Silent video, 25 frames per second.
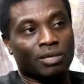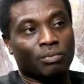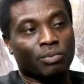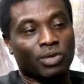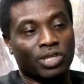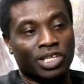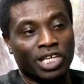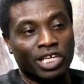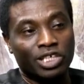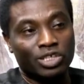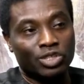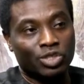the
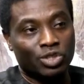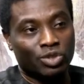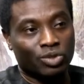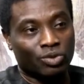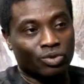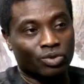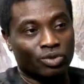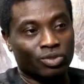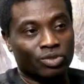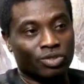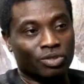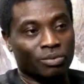
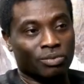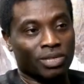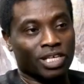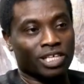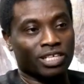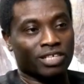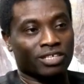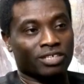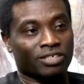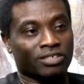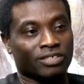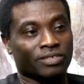potential to
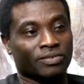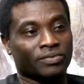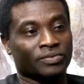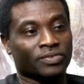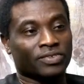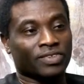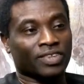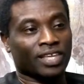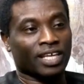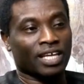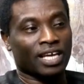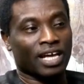be leaders?
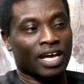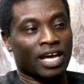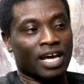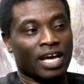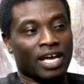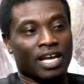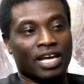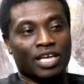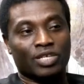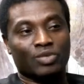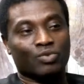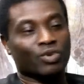
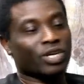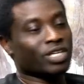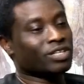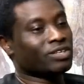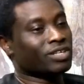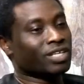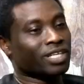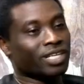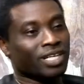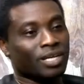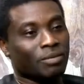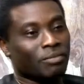And as
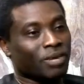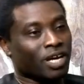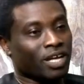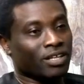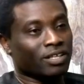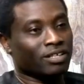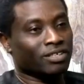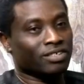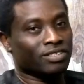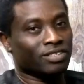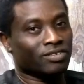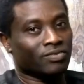we're thinking
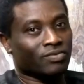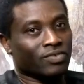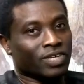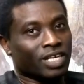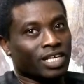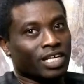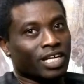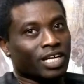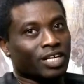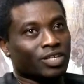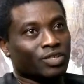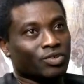about this, then
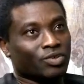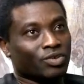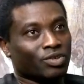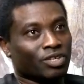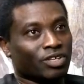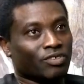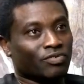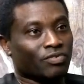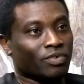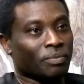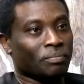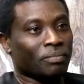really and
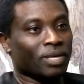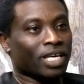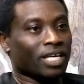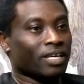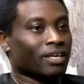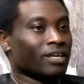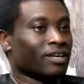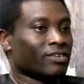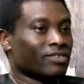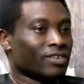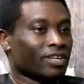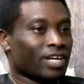truly for
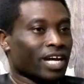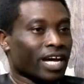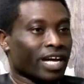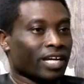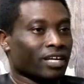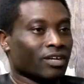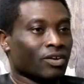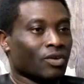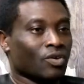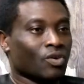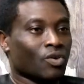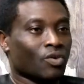me is
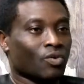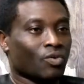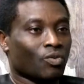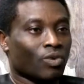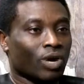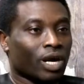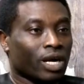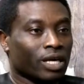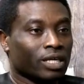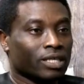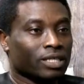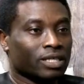like,
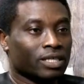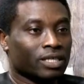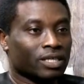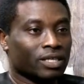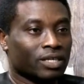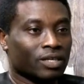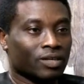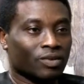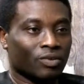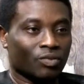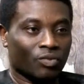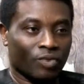well,
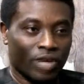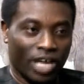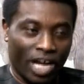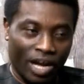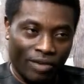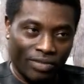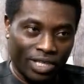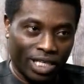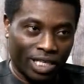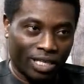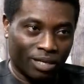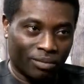we
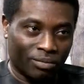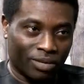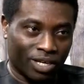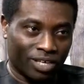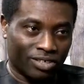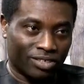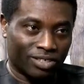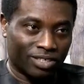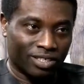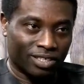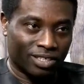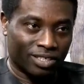have the
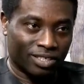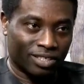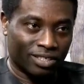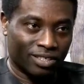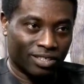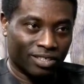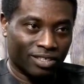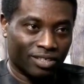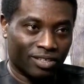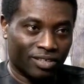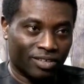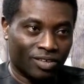capacity.
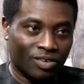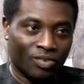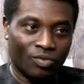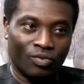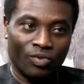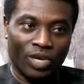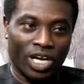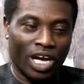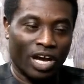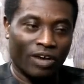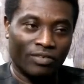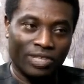
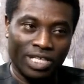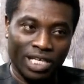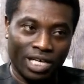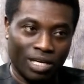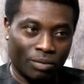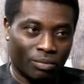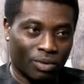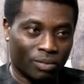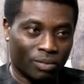We have the